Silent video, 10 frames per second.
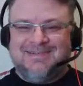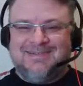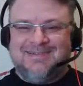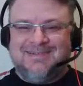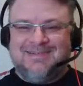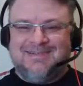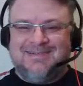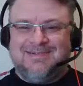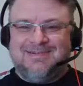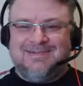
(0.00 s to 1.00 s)

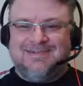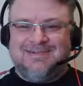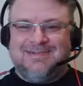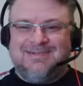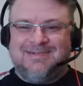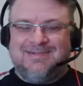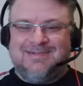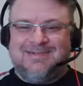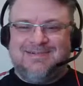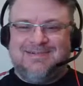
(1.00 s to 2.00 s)

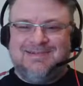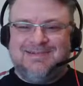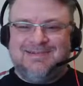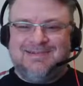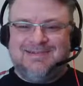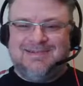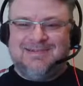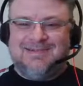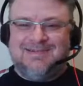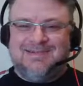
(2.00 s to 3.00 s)

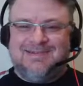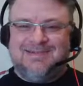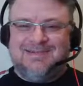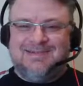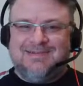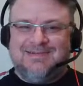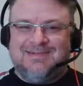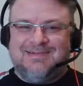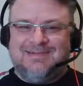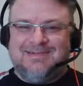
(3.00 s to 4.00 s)

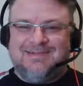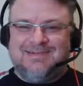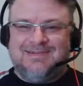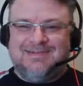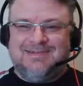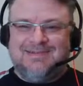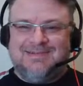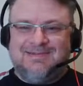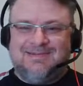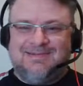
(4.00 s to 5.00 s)

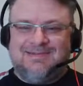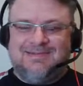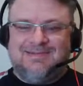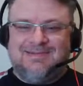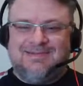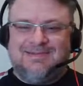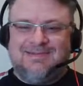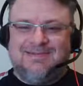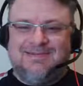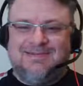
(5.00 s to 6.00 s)

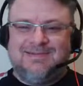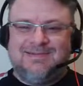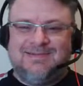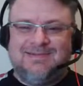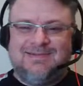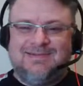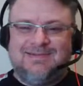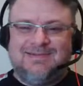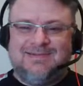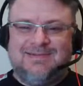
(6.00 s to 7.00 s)

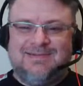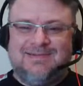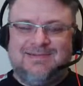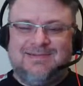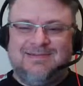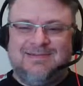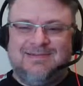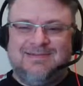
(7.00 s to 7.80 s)
(silent)